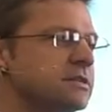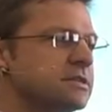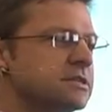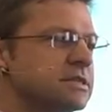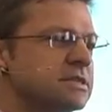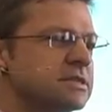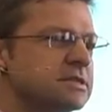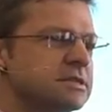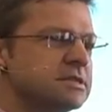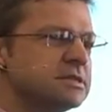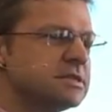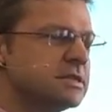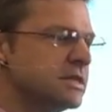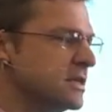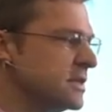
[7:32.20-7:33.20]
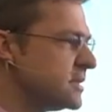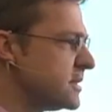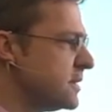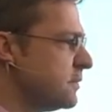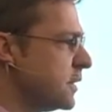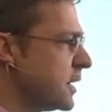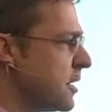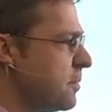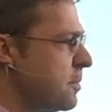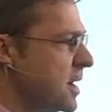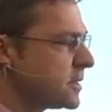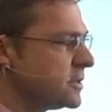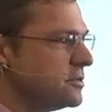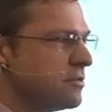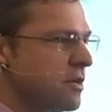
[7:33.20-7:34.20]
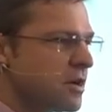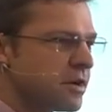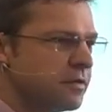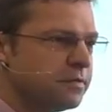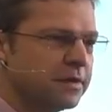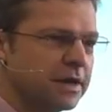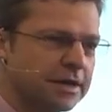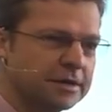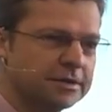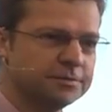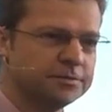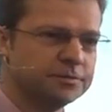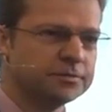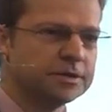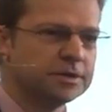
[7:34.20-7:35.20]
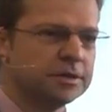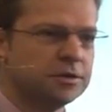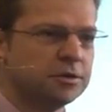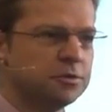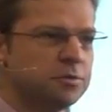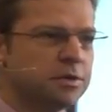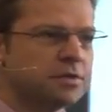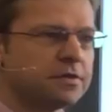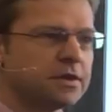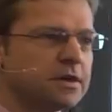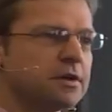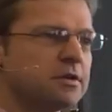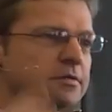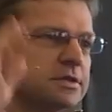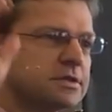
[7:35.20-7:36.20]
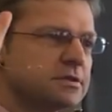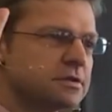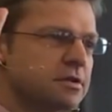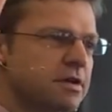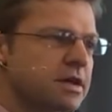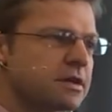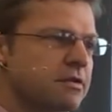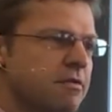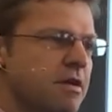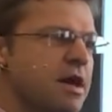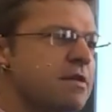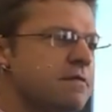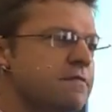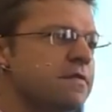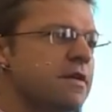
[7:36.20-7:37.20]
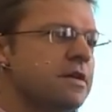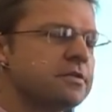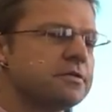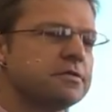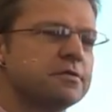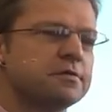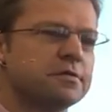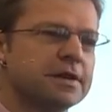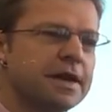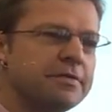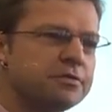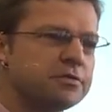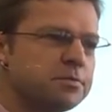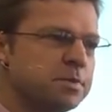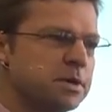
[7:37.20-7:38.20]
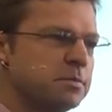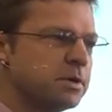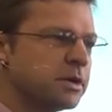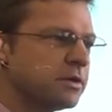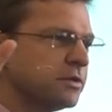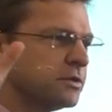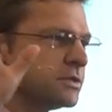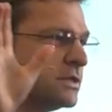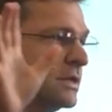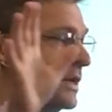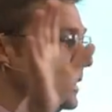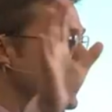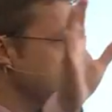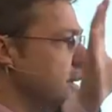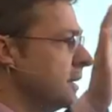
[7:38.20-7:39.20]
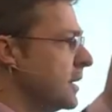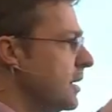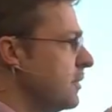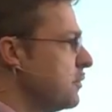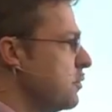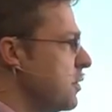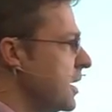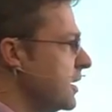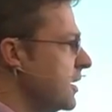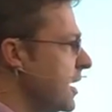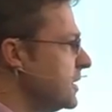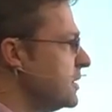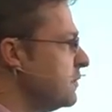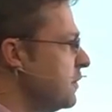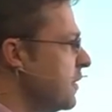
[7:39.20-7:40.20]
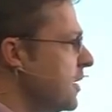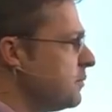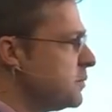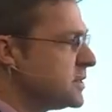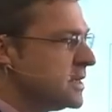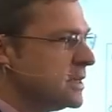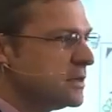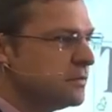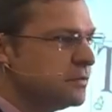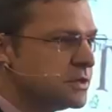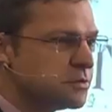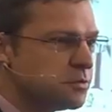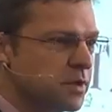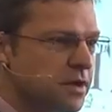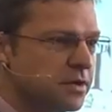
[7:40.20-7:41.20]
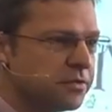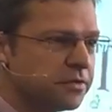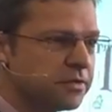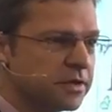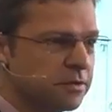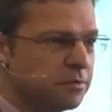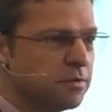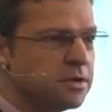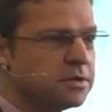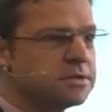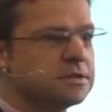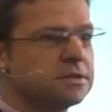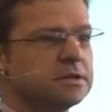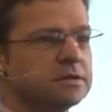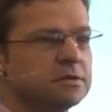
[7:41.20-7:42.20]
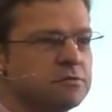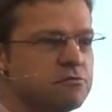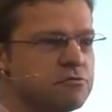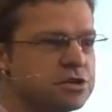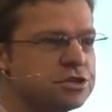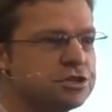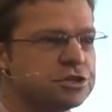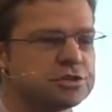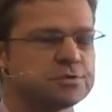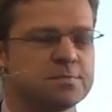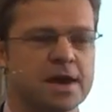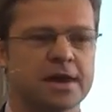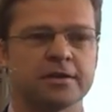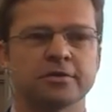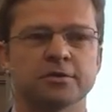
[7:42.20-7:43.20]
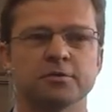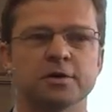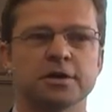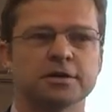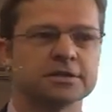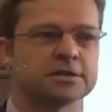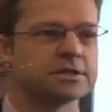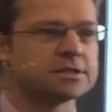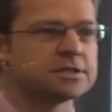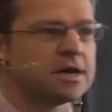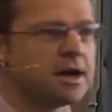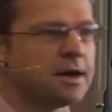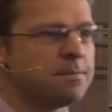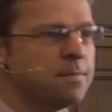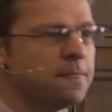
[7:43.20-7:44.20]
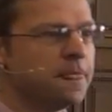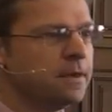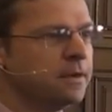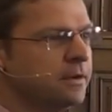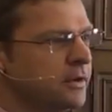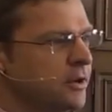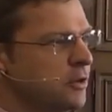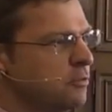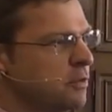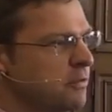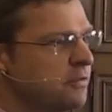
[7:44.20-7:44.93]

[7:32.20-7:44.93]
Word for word: to, to see this if we go back to Rockefeller, who we think of as the great grandfather of philanthropy because he gave away 95% of his wealth. He was the richest man in the world at the time. We